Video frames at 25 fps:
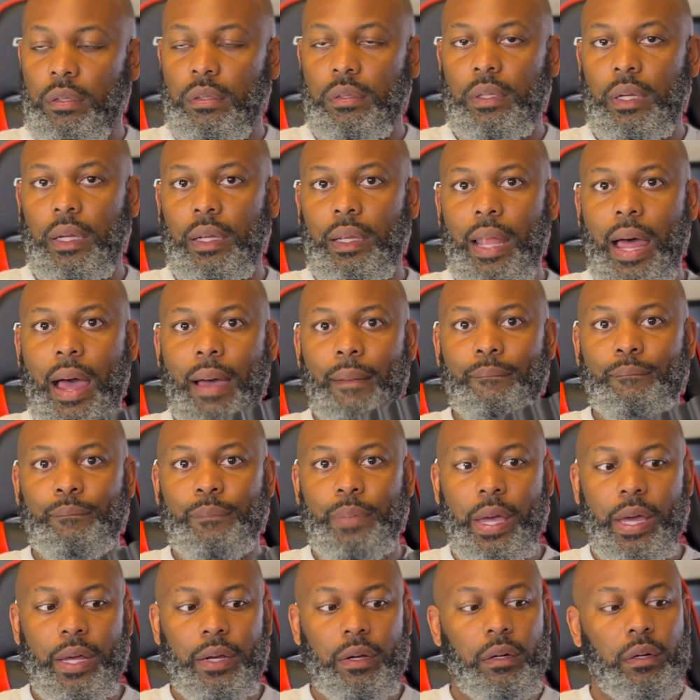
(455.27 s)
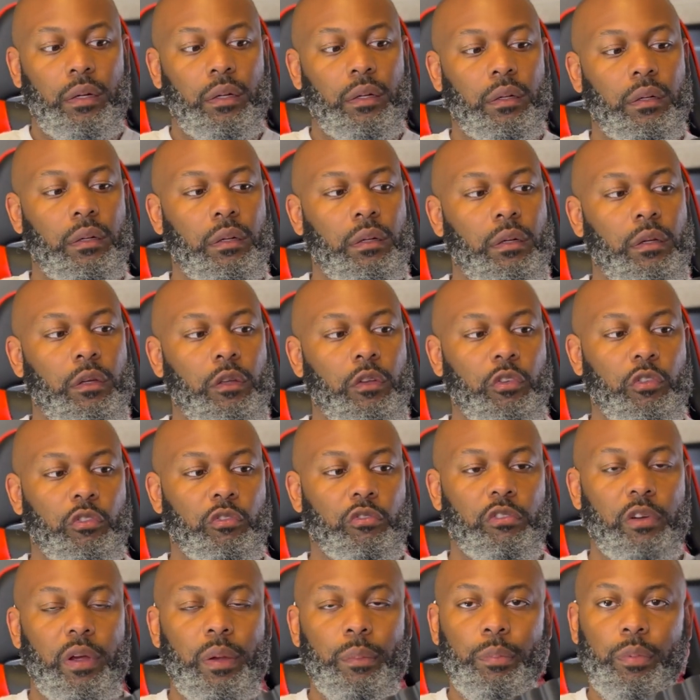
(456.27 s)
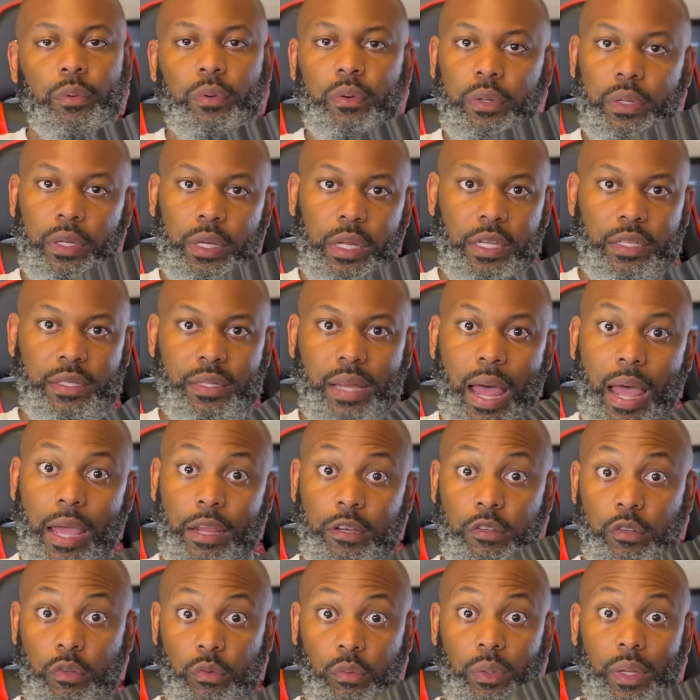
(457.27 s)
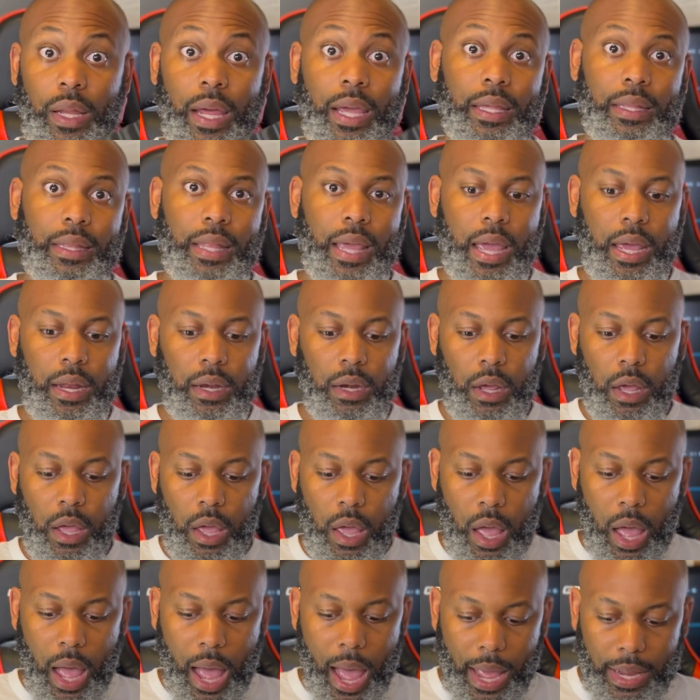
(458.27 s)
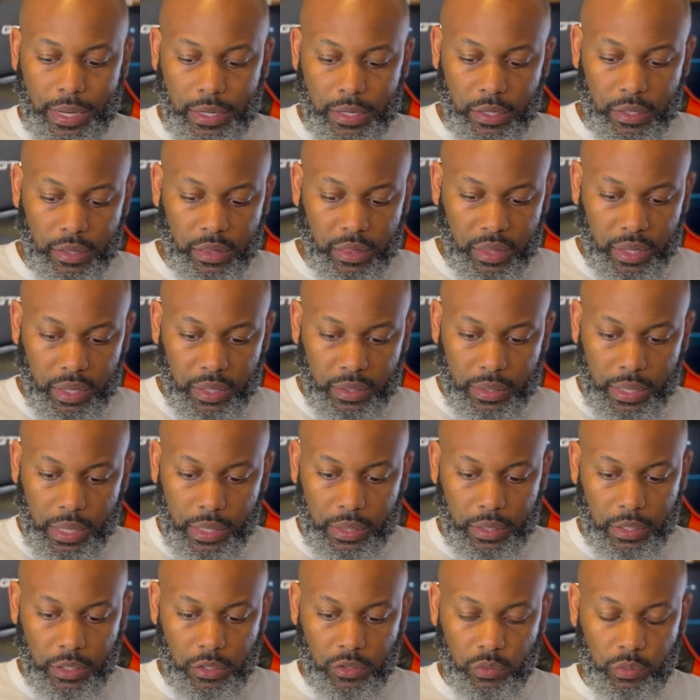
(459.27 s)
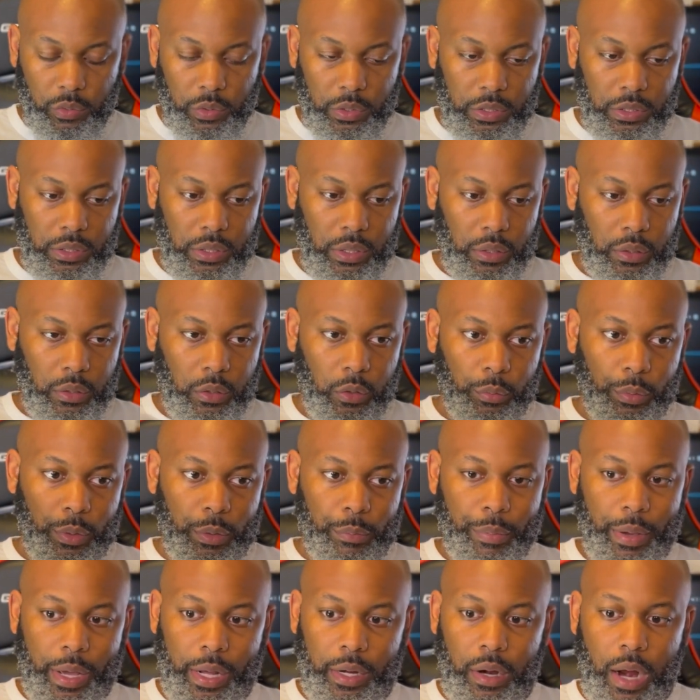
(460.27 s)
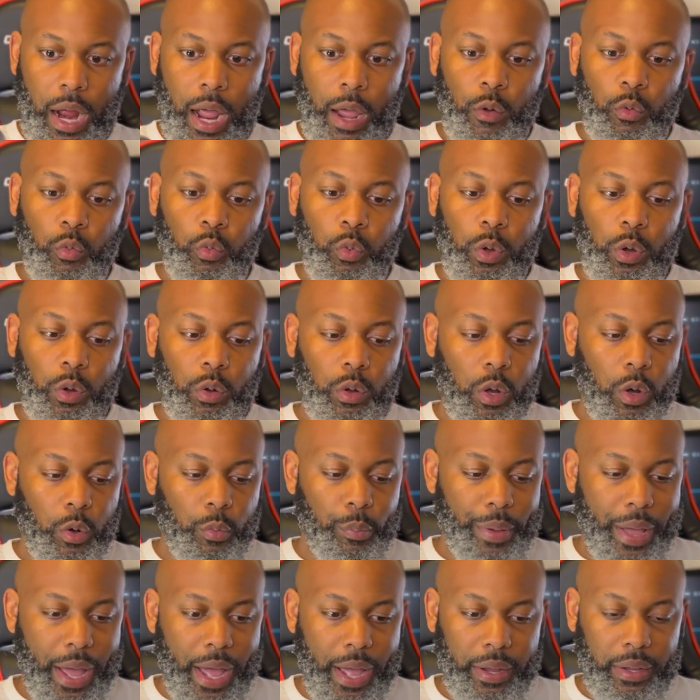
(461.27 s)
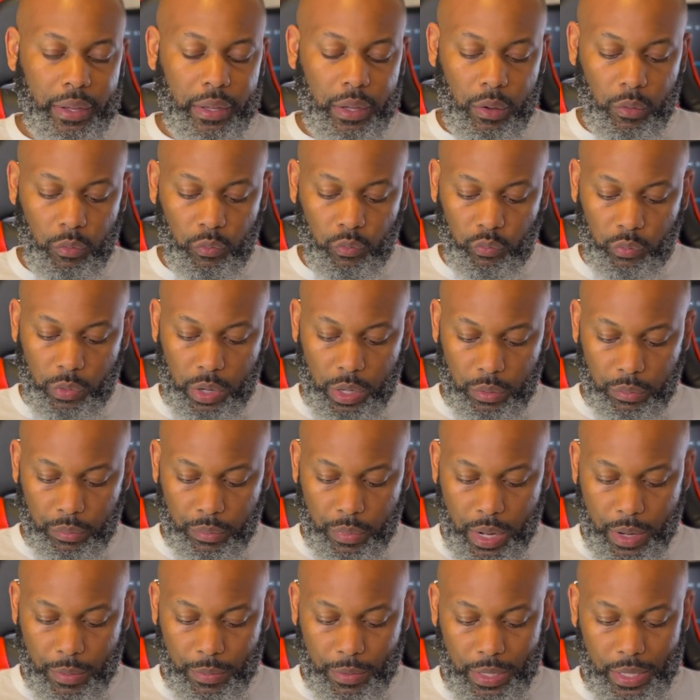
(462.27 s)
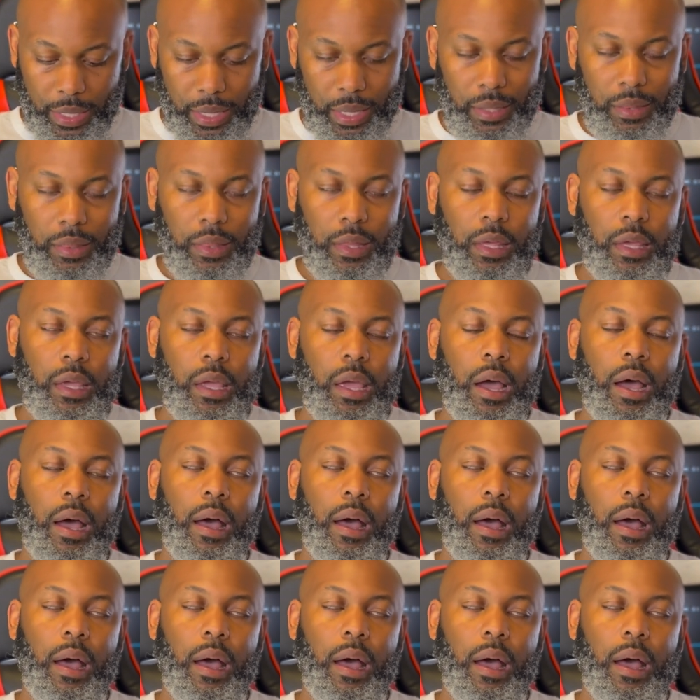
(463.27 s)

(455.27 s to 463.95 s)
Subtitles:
a lot better grip on this. I do like that. I did think that this was a little bit better. I will go back and maybe get the